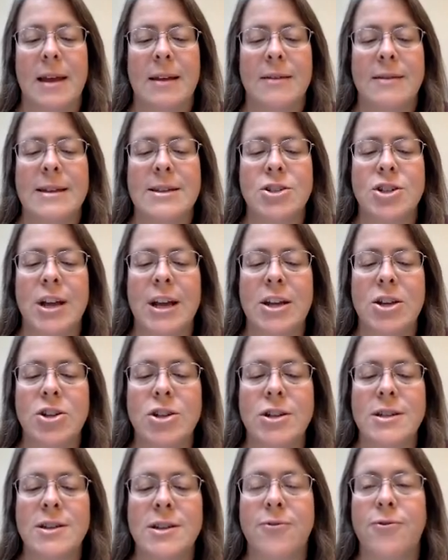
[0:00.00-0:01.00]
These
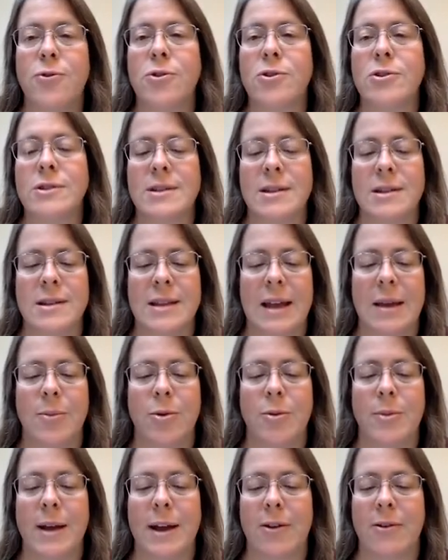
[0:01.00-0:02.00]
changes force
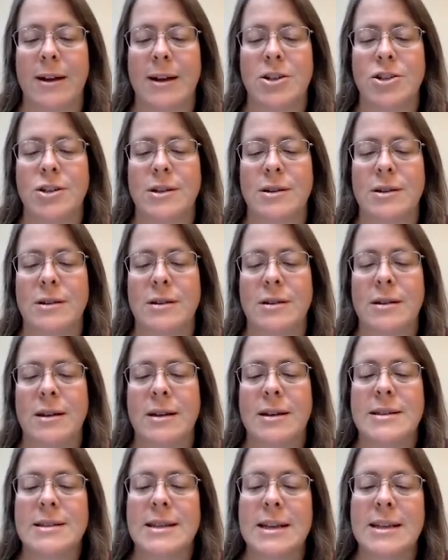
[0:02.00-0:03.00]
labor migration,
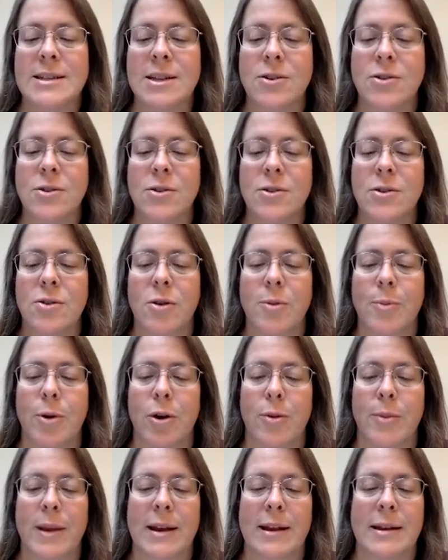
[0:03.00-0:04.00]
seasonal or
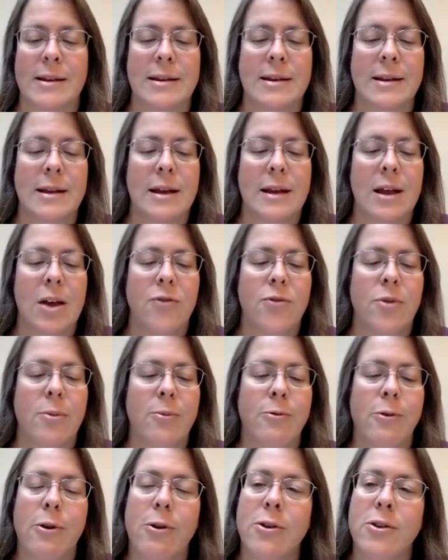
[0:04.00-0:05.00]
permanent,
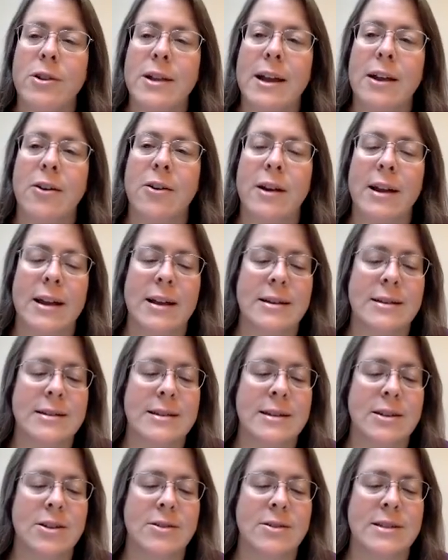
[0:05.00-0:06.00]
from rural
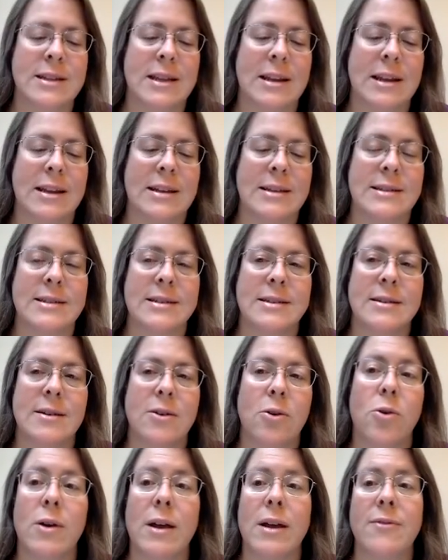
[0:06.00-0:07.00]
areas to cities,
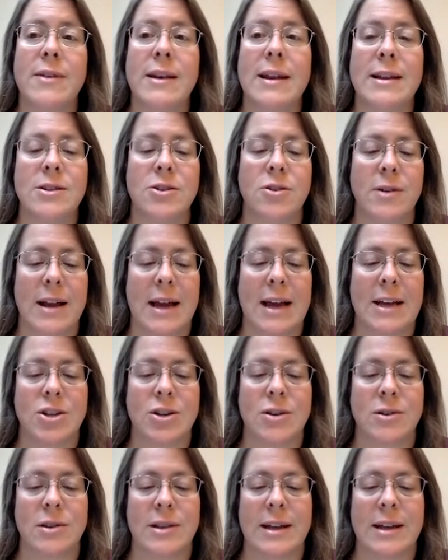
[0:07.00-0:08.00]
or even
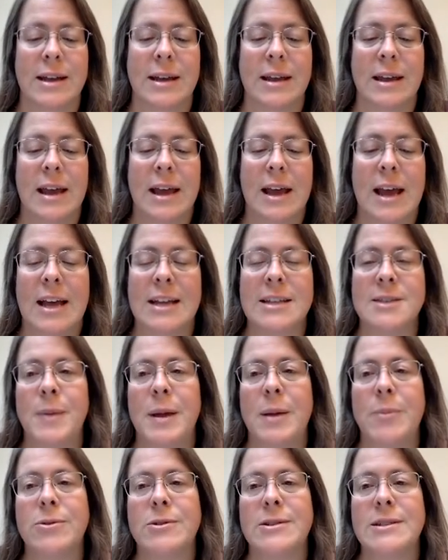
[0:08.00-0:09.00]
internationally, as
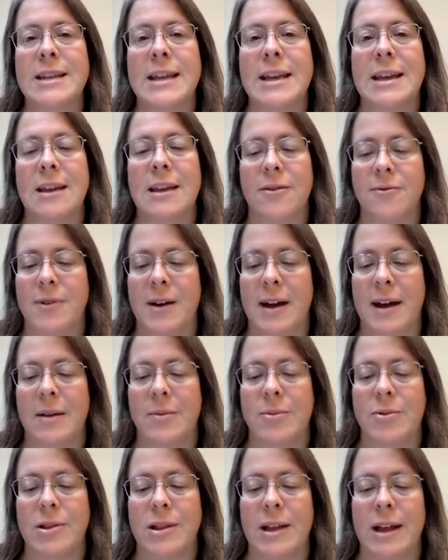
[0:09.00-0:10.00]
people seek
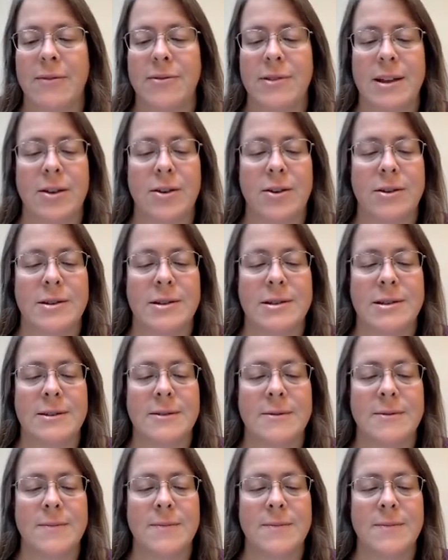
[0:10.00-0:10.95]
viable livelihoods.